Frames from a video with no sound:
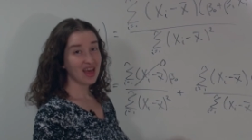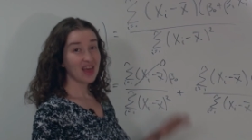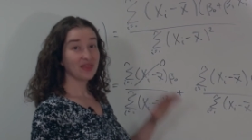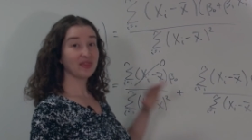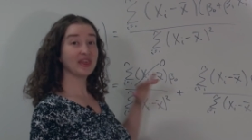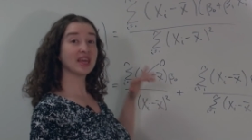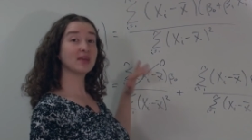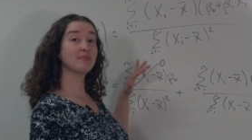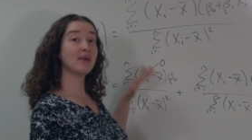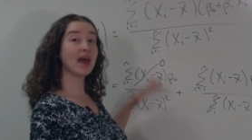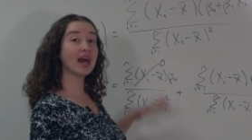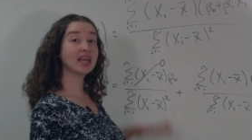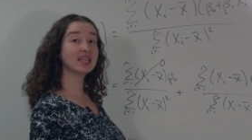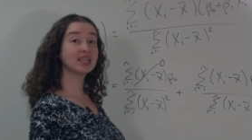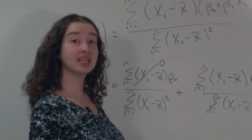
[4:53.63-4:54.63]
Think
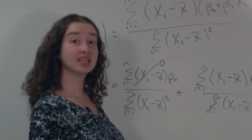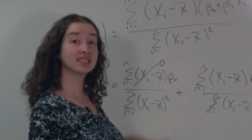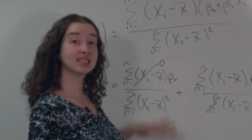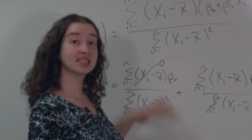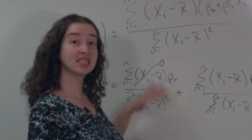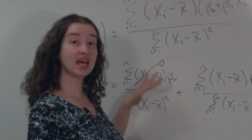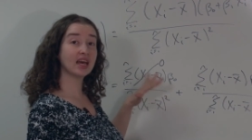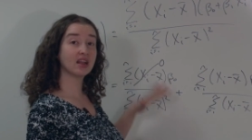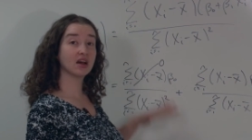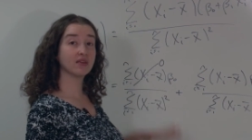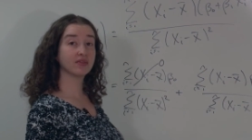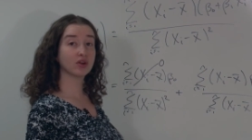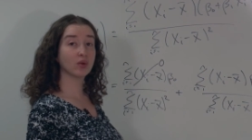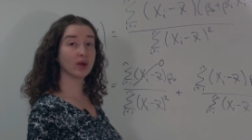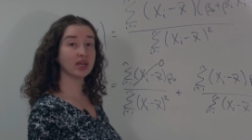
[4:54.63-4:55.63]
back to the set
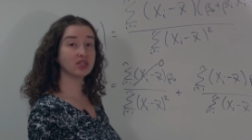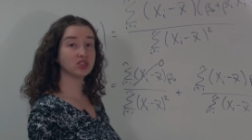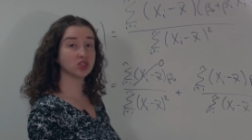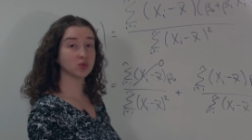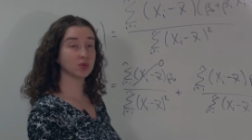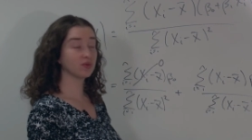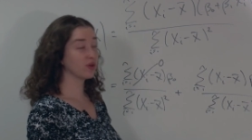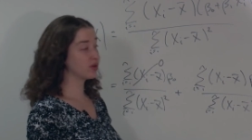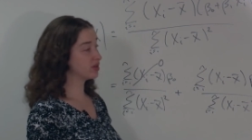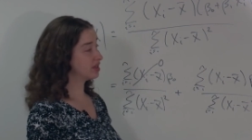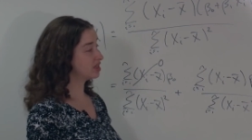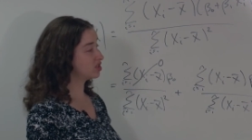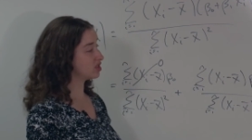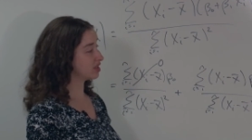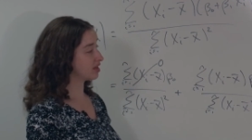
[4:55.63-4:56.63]
of equations we wrote
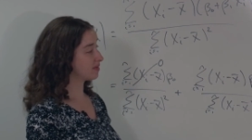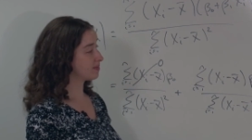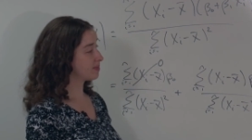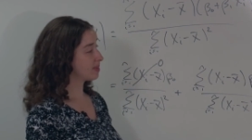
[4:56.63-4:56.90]
initially.